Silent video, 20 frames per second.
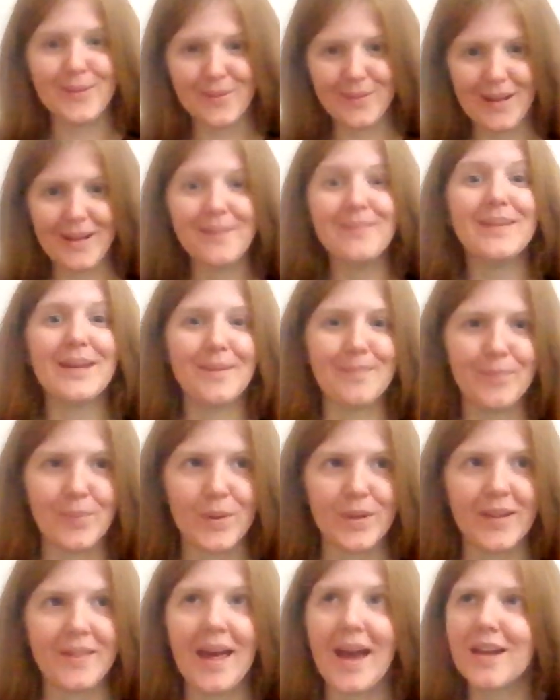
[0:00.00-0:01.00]
Well,
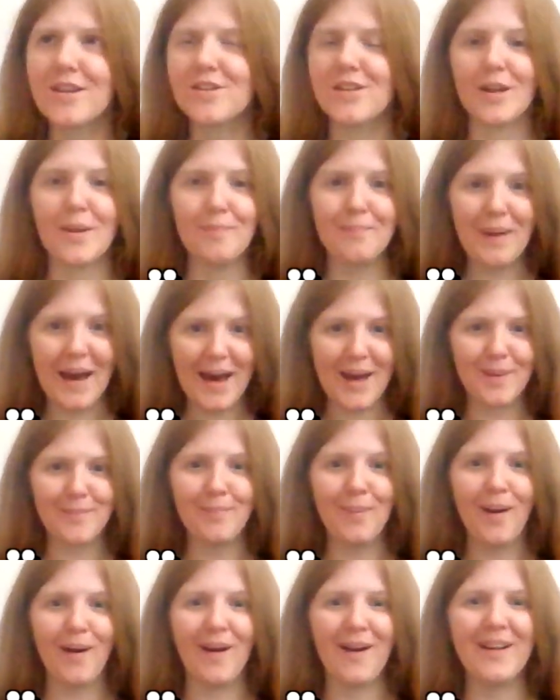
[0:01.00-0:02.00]
important. Actually, bad
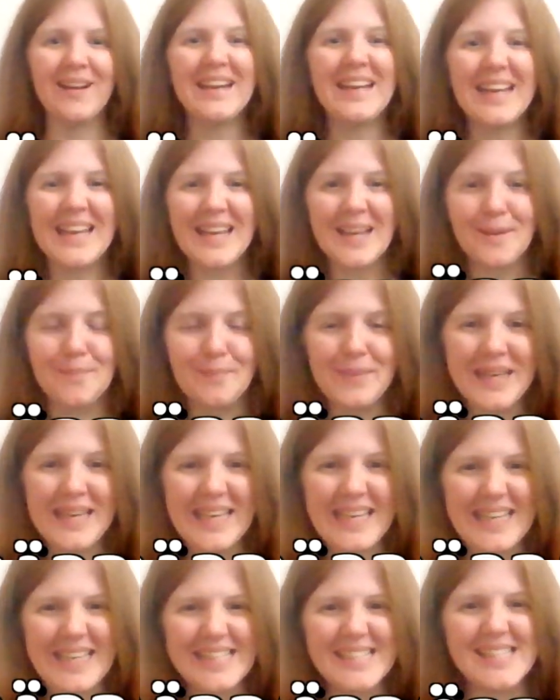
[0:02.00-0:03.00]
bar
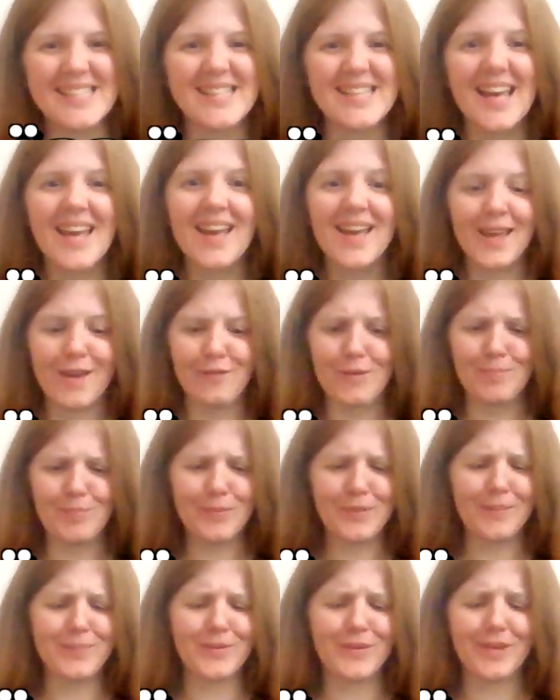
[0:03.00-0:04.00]
means, if you
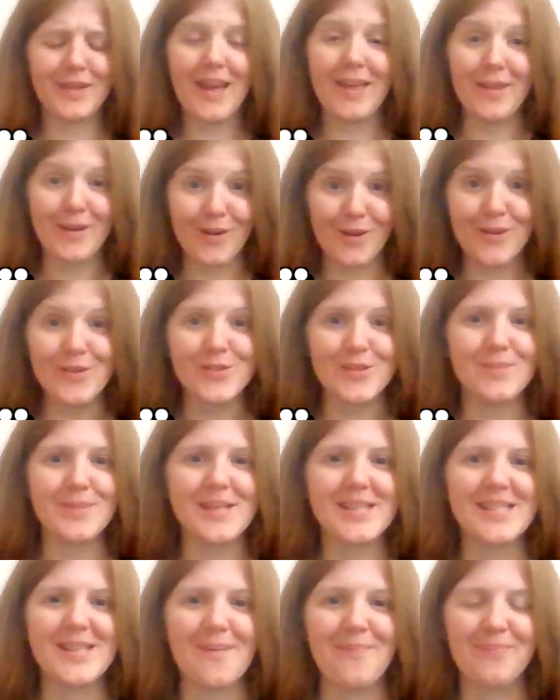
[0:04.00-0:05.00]
put them together, it also
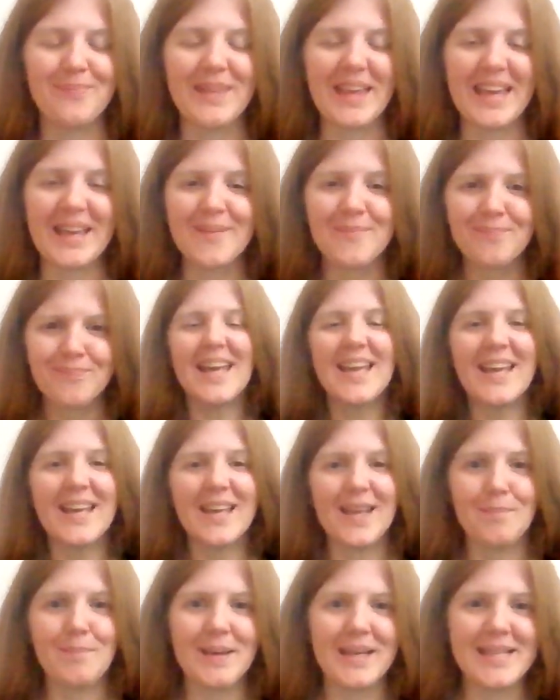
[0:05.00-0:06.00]
means something.
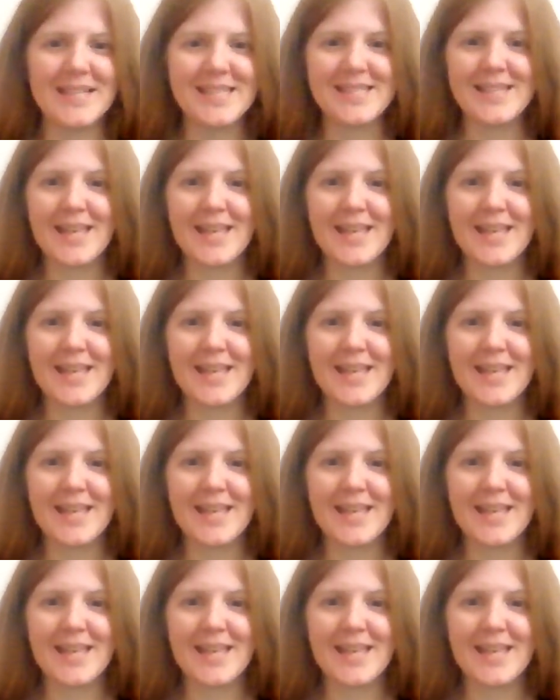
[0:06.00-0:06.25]
It means